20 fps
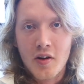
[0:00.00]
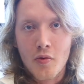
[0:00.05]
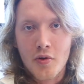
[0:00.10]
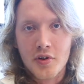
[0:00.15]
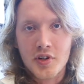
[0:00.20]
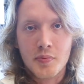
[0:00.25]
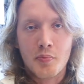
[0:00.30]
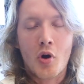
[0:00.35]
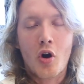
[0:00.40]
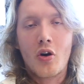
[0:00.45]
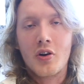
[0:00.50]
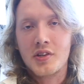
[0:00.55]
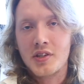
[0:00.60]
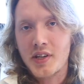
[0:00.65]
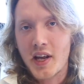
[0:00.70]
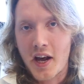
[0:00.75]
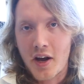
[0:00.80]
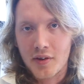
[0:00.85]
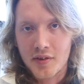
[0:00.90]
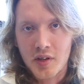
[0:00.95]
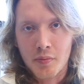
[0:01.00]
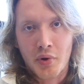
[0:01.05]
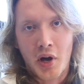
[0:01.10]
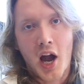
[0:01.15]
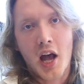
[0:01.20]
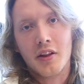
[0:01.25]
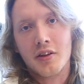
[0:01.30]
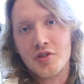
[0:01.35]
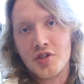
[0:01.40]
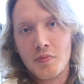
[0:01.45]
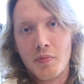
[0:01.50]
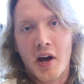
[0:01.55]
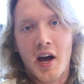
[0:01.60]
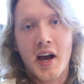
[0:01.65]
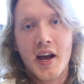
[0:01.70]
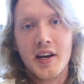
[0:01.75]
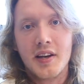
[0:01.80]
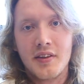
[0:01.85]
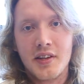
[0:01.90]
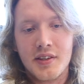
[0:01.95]
in order to parse out the biology
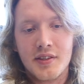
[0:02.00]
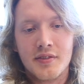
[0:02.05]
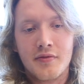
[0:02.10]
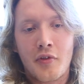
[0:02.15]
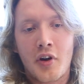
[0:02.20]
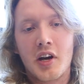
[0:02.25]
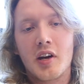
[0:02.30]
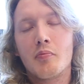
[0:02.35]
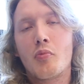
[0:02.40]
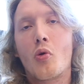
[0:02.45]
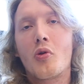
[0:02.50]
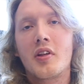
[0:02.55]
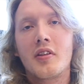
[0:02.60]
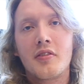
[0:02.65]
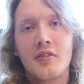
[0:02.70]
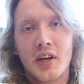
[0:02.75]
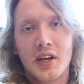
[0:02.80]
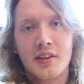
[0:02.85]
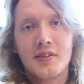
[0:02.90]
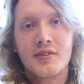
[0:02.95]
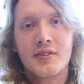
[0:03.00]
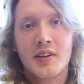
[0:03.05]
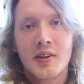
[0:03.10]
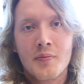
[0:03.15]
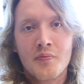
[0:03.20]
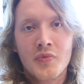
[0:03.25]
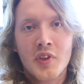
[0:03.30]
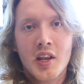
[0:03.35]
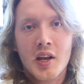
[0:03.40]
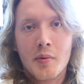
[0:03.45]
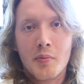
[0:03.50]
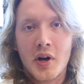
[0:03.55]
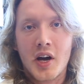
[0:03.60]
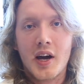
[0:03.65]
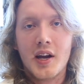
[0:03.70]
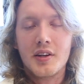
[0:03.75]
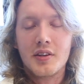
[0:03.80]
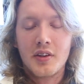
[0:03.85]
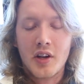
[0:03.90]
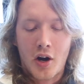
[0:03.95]
behind these very important things.
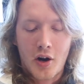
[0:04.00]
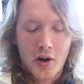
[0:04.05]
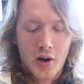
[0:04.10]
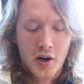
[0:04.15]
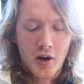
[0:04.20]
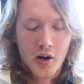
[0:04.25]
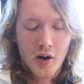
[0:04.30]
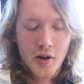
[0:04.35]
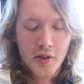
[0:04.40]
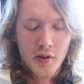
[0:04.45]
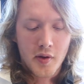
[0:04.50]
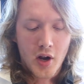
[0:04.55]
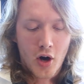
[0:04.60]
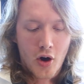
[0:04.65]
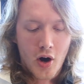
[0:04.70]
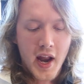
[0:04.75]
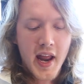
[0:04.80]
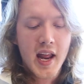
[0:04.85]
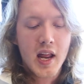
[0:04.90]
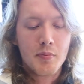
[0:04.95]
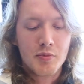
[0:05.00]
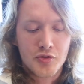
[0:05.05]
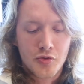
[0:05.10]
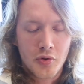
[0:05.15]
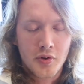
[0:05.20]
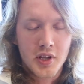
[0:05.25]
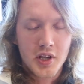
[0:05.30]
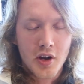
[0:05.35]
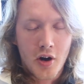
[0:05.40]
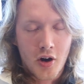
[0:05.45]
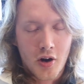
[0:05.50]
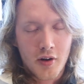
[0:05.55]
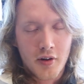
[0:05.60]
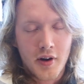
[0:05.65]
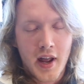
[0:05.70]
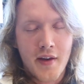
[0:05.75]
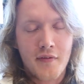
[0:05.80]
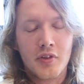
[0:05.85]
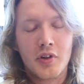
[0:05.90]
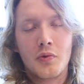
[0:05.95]
But our aims really
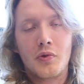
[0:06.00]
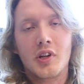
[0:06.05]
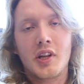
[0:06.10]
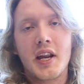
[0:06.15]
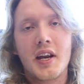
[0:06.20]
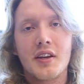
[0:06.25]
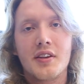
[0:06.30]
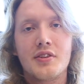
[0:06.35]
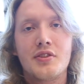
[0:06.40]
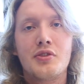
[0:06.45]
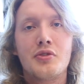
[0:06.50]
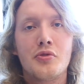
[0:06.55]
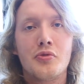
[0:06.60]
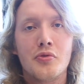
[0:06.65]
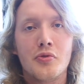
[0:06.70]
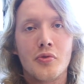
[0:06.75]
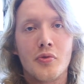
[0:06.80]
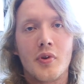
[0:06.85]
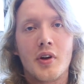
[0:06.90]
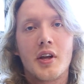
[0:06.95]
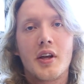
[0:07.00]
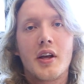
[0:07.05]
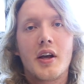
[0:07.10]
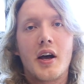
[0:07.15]
are heavily related to